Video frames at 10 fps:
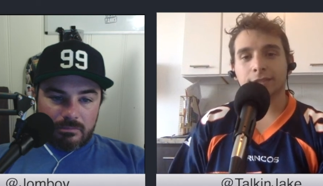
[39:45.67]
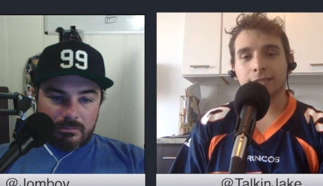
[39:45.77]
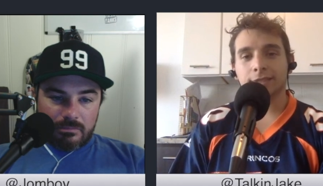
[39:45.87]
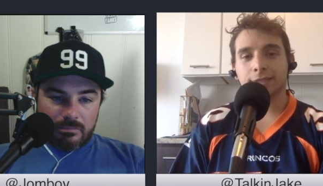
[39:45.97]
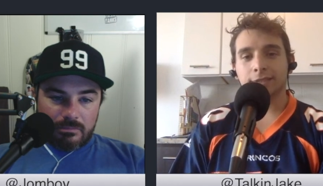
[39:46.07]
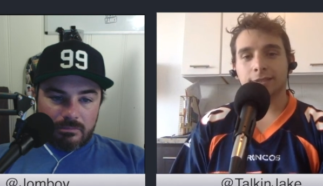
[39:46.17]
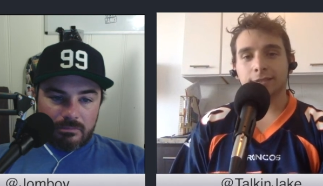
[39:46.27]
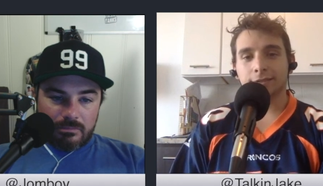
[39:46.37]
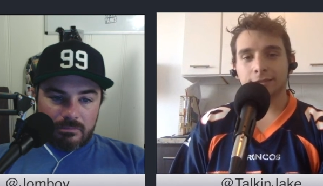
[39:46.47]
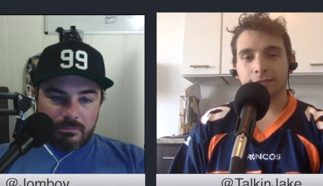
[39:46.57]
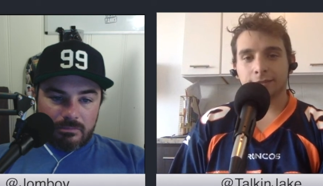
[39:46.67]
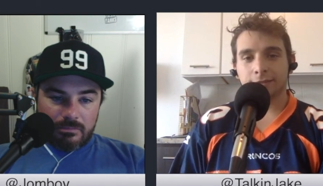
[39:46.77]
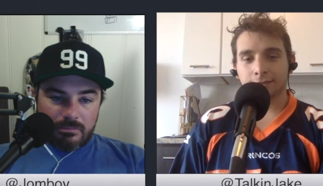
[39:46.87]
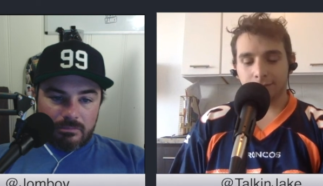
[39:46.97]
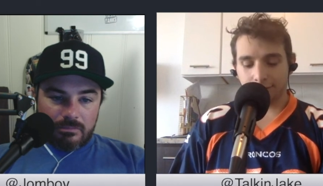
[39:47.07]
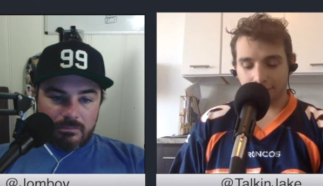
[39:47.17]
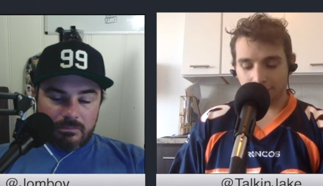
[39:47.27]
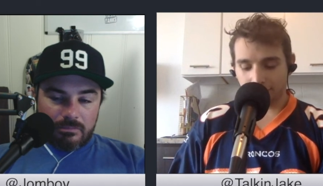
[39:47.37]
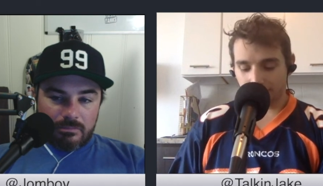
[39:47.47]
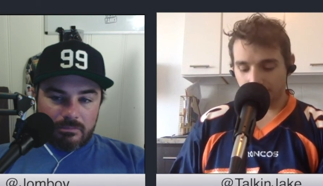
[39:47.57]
Nothing is said.